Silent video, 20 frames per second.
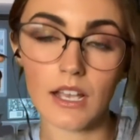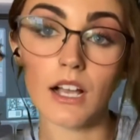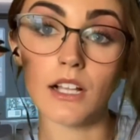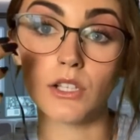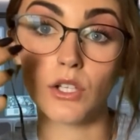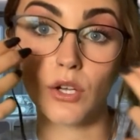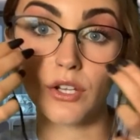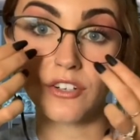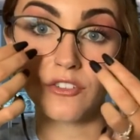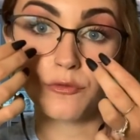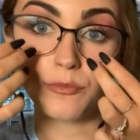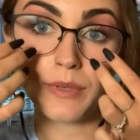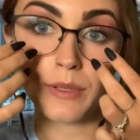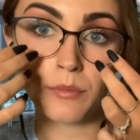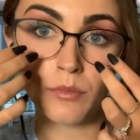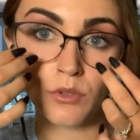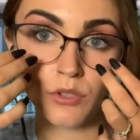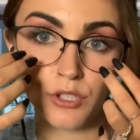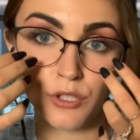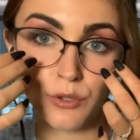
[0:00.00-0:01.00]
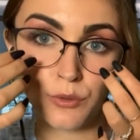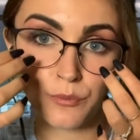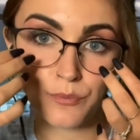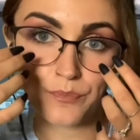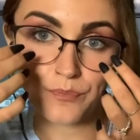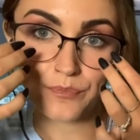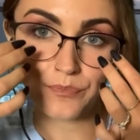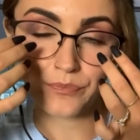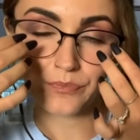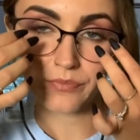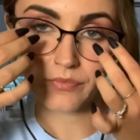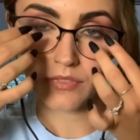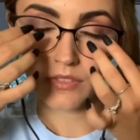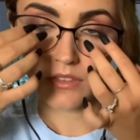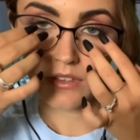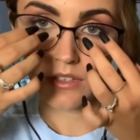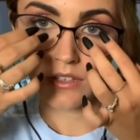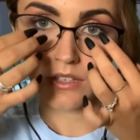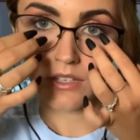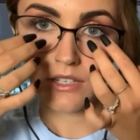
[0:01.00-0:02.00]
A lot of people do.
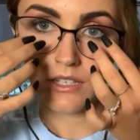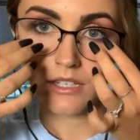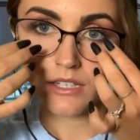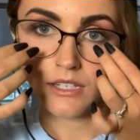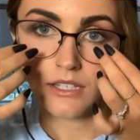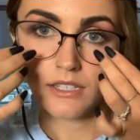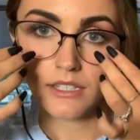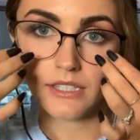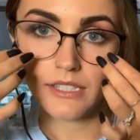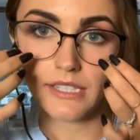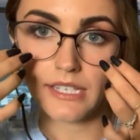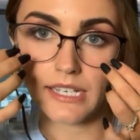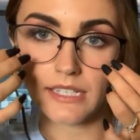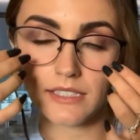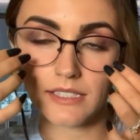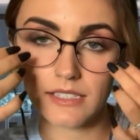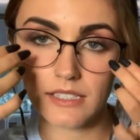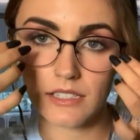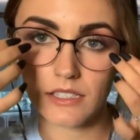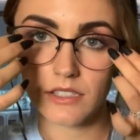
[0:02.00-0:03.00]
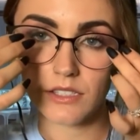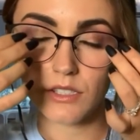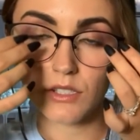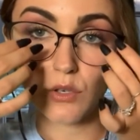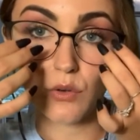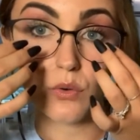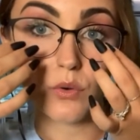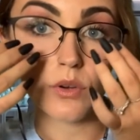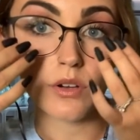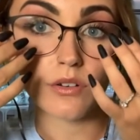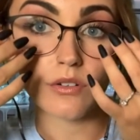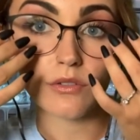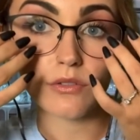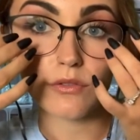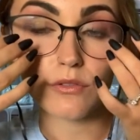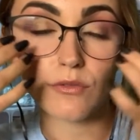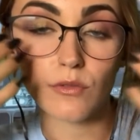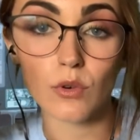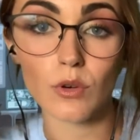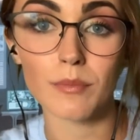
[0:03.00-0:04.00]
Yes, so
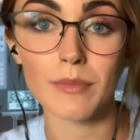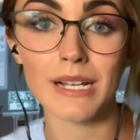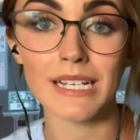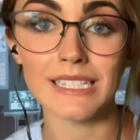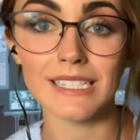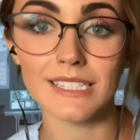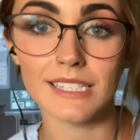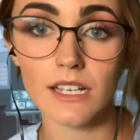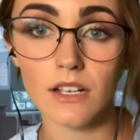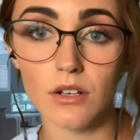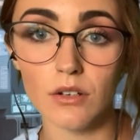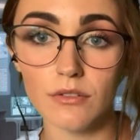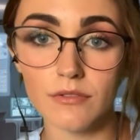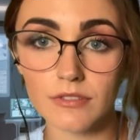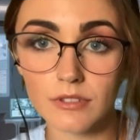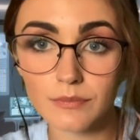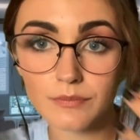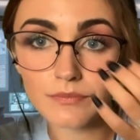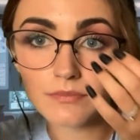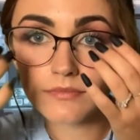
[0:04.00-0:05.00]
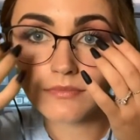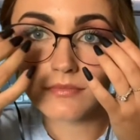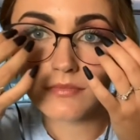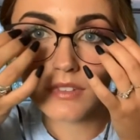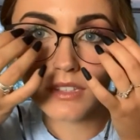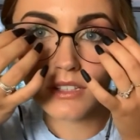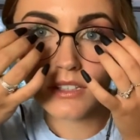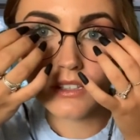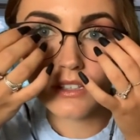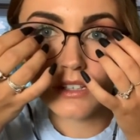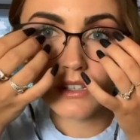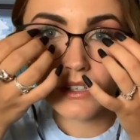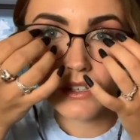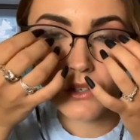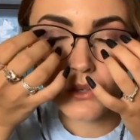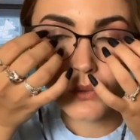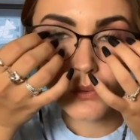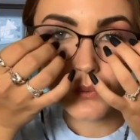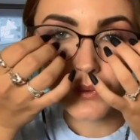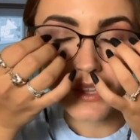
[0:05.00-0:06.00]
for myself,
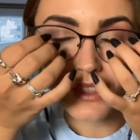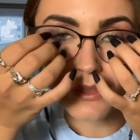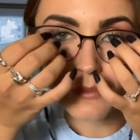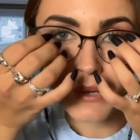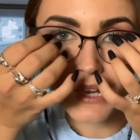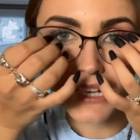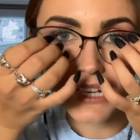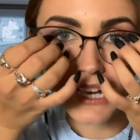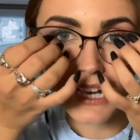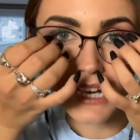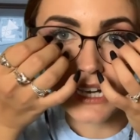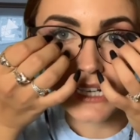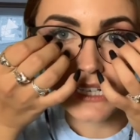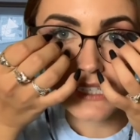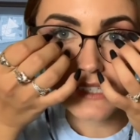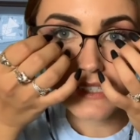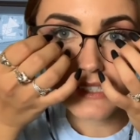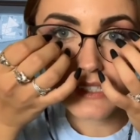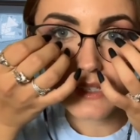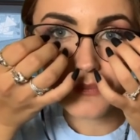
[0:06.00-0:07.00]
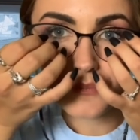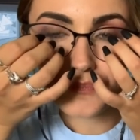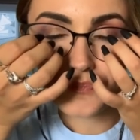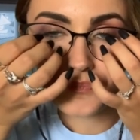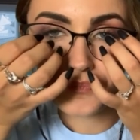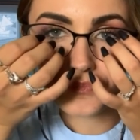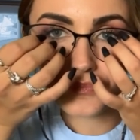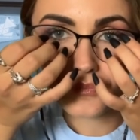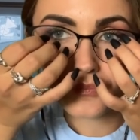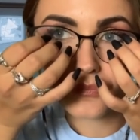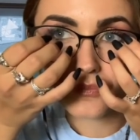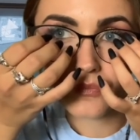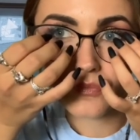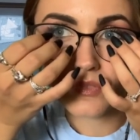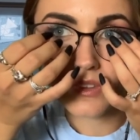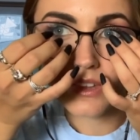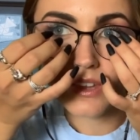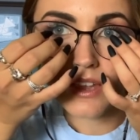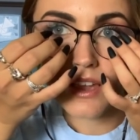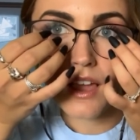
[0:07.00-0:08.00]
with my eyes,
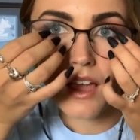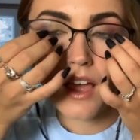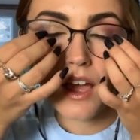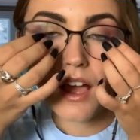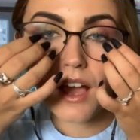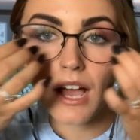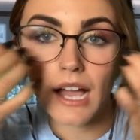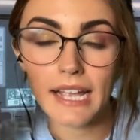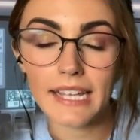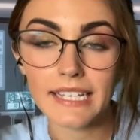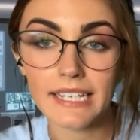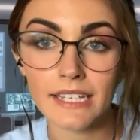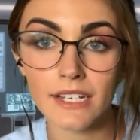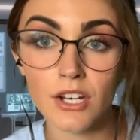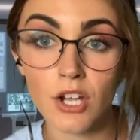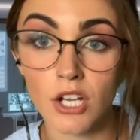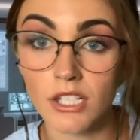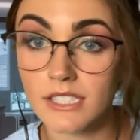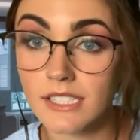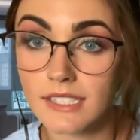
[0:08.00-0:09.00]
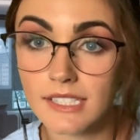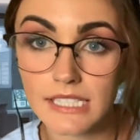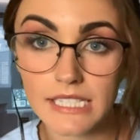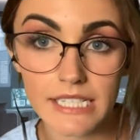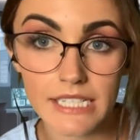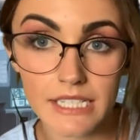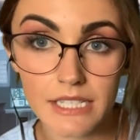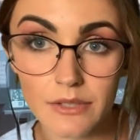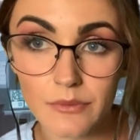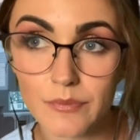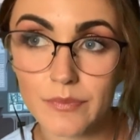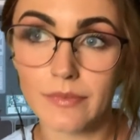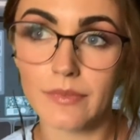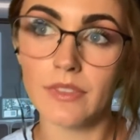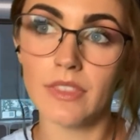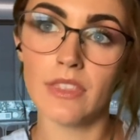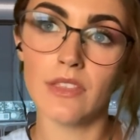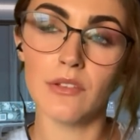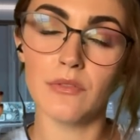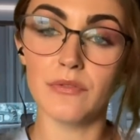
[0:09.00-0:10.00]
I cannot see
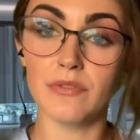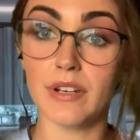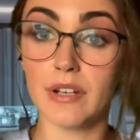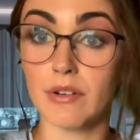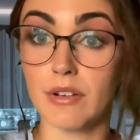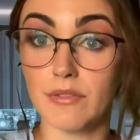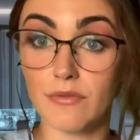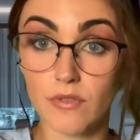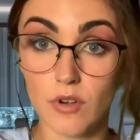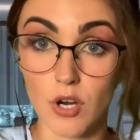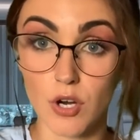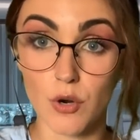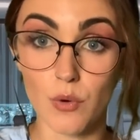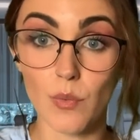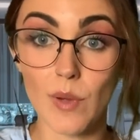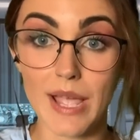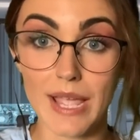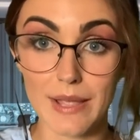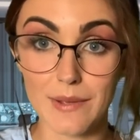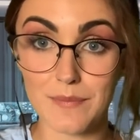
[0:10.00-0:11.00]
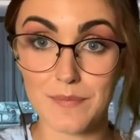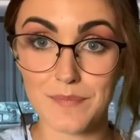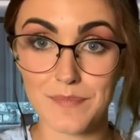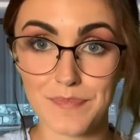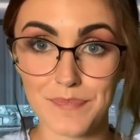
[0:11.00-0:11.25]
very far away.